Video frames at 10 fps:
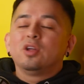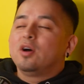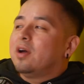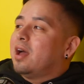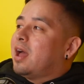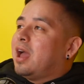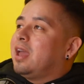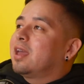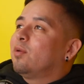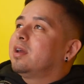No, I
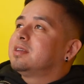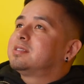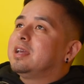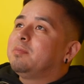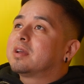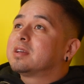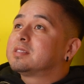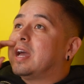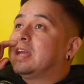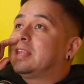get what he's saying
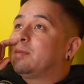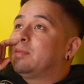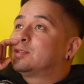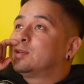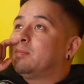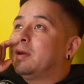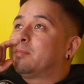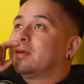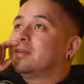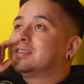because I think between my
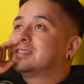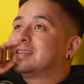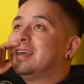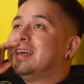brothers,